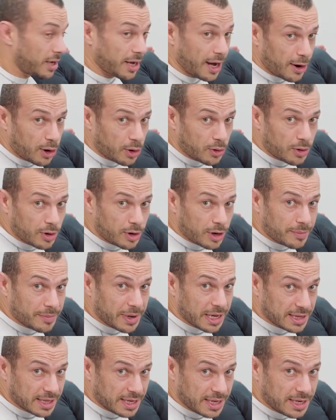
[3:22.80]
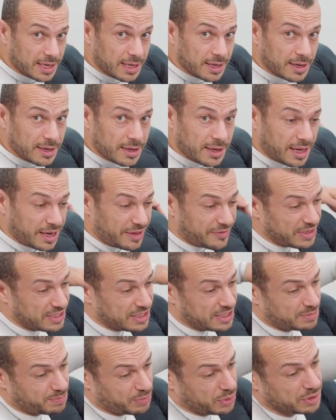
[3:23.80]
a hook on my leg, and if he
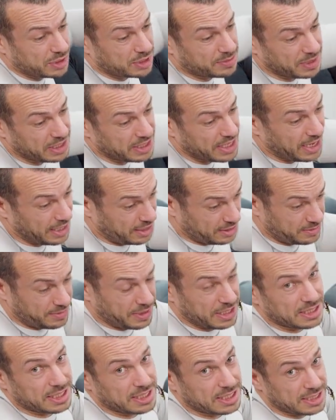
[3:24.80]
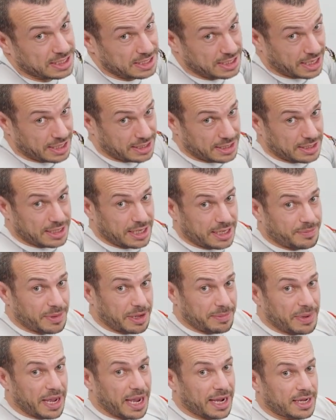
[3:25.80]
just pushes me down, he's basically starting to take
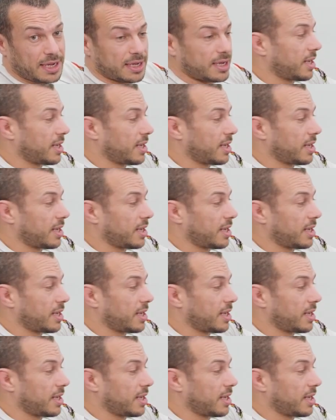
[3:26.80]
my back.